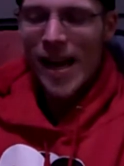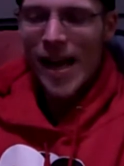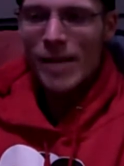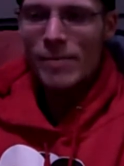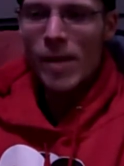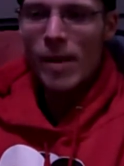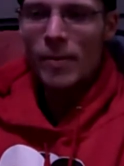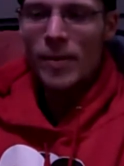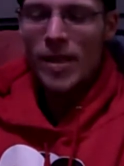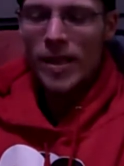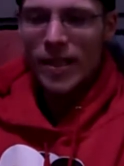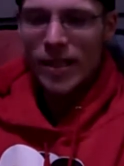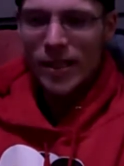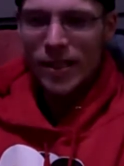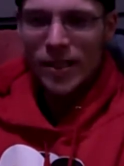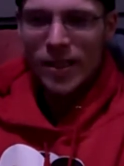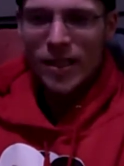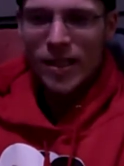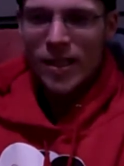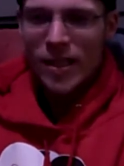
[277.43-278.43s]
I had my
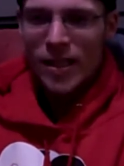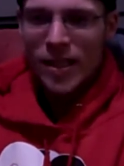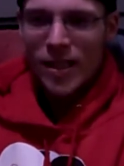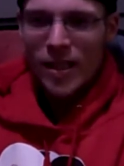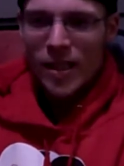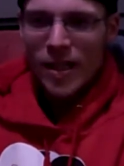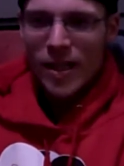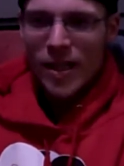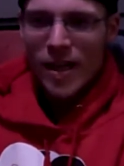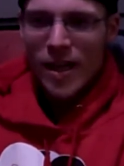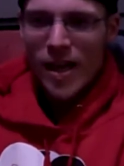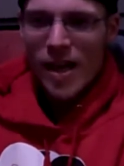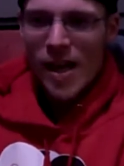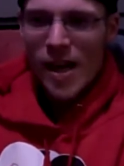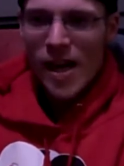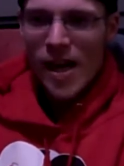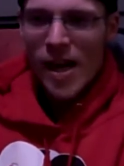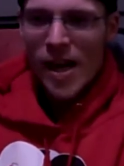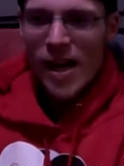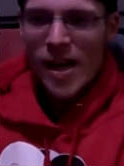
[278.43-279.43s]
meeting,
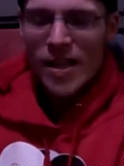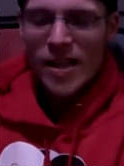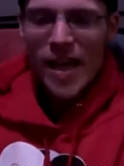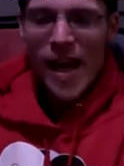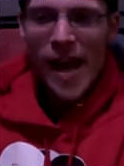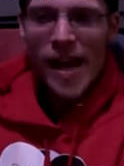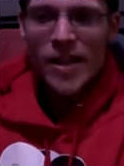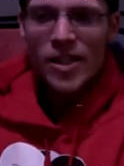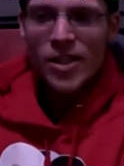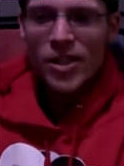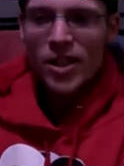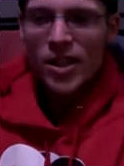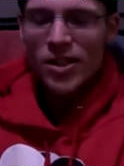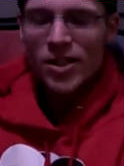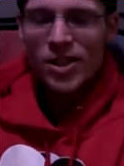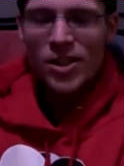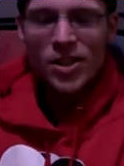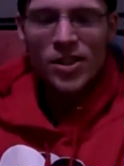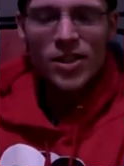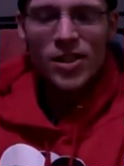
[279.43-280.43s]
and the agent
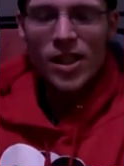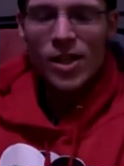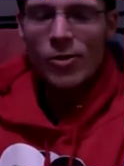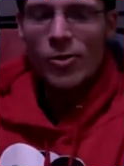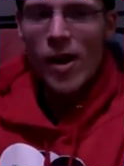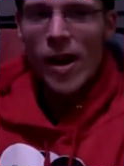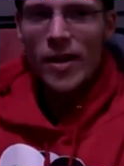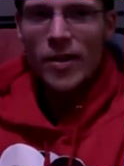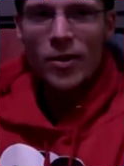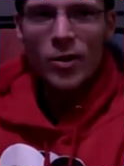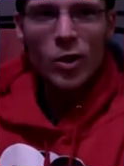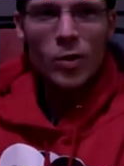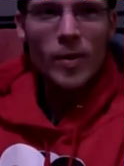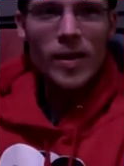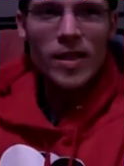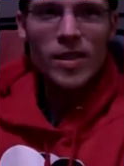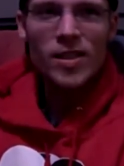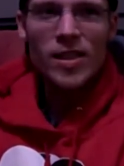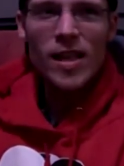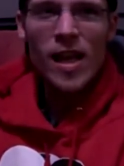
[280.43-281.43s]
could just see right
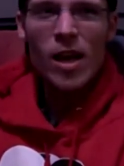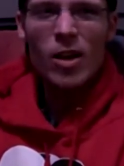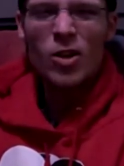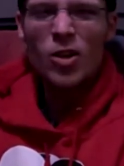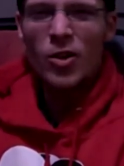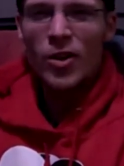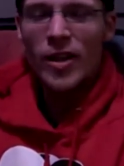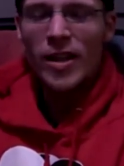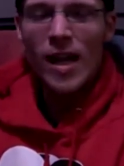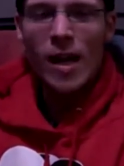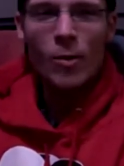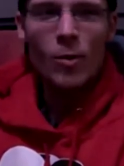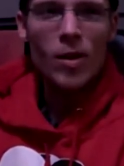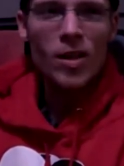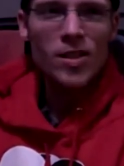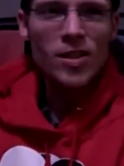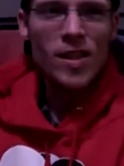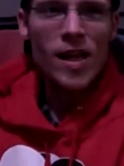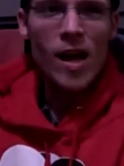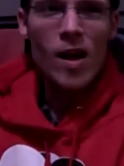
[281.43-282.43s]
through me and see how green I
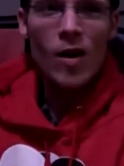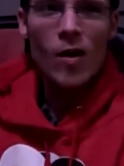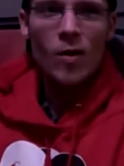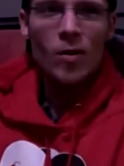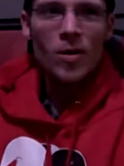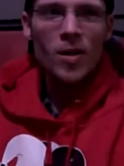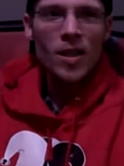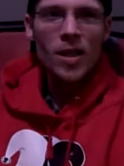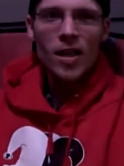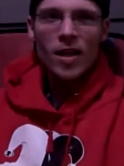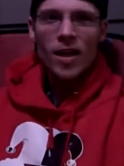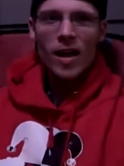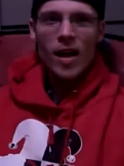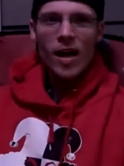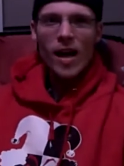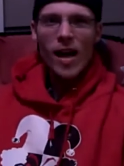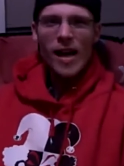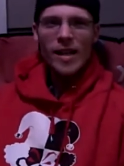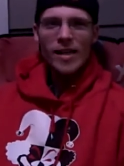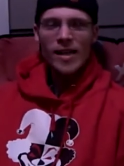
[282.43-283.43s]
was and how
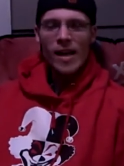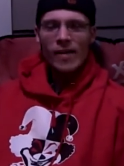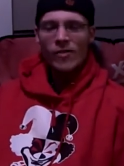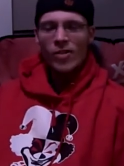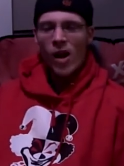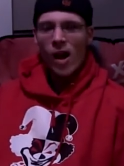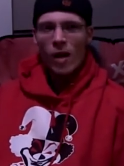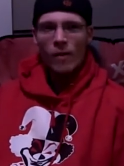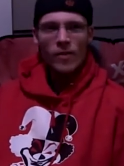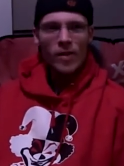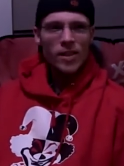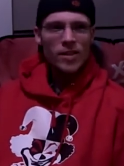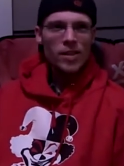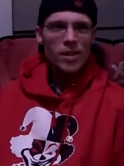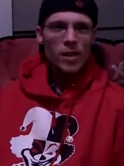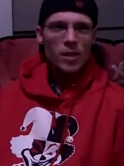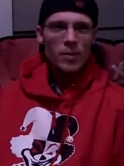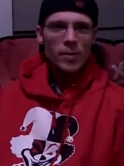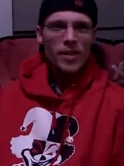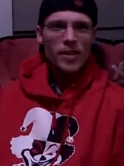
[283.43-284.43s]
I didn't have
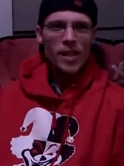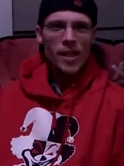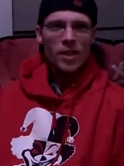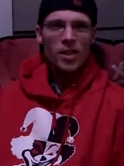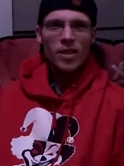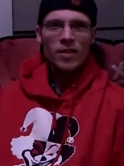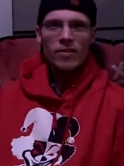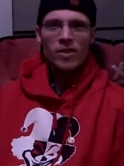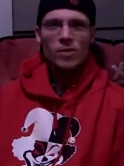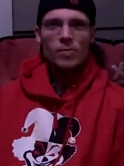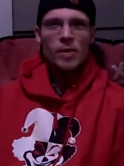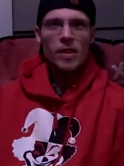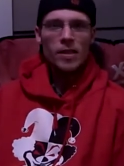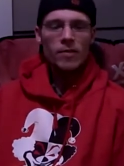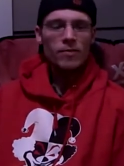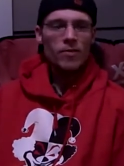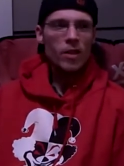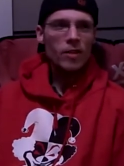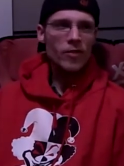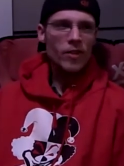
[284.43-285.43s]
confidence in her because I couldn't even
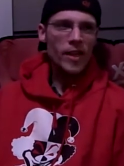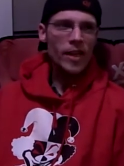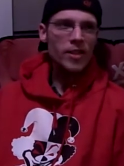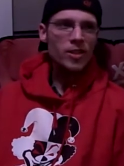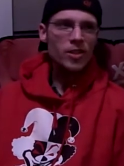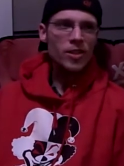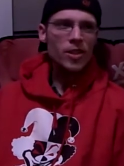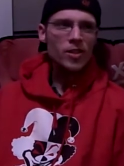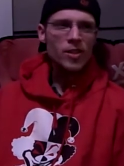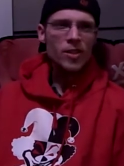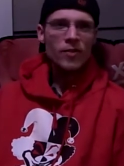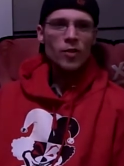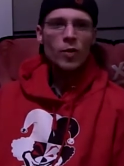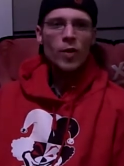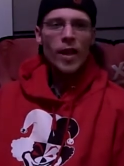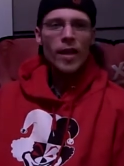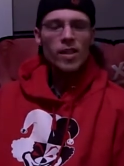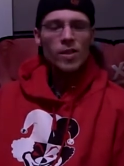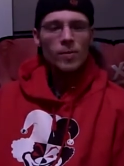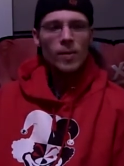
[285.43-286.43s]
speak in front of an agent. He goes,
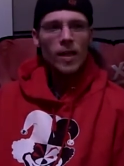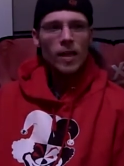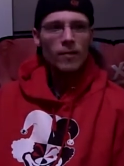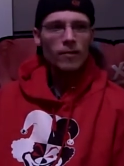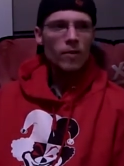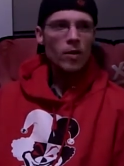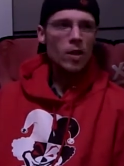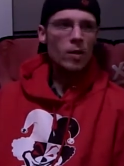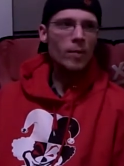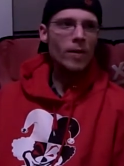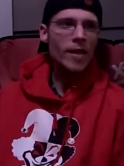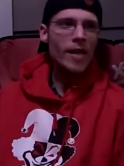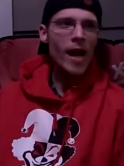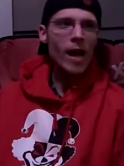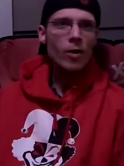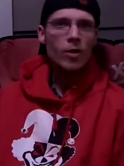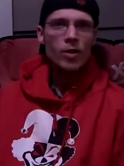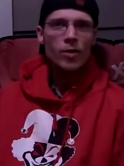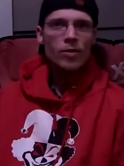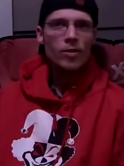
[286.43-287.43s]
if you can't speak in front of me,
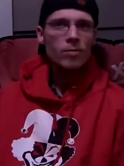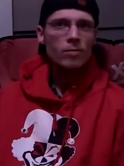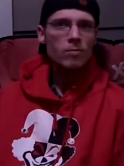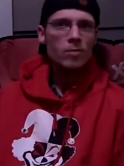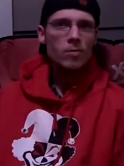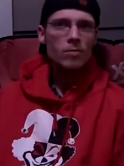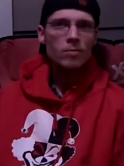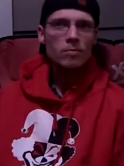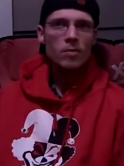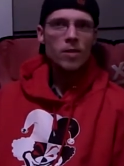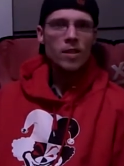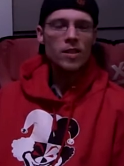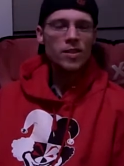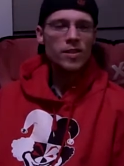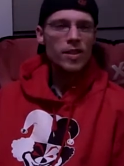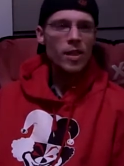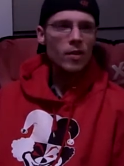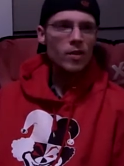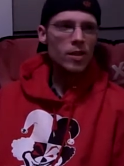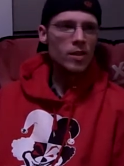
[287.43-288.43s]
how are you
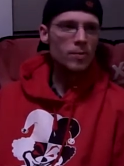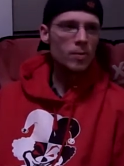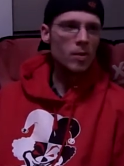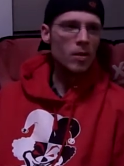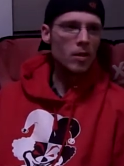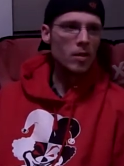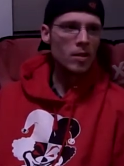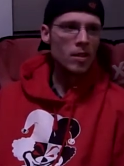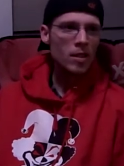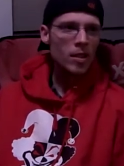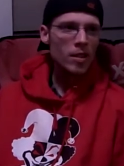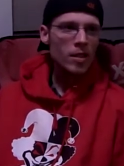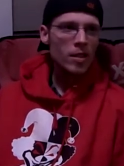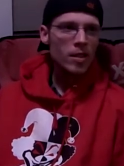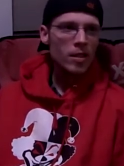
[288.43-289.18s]
gonna sell this book?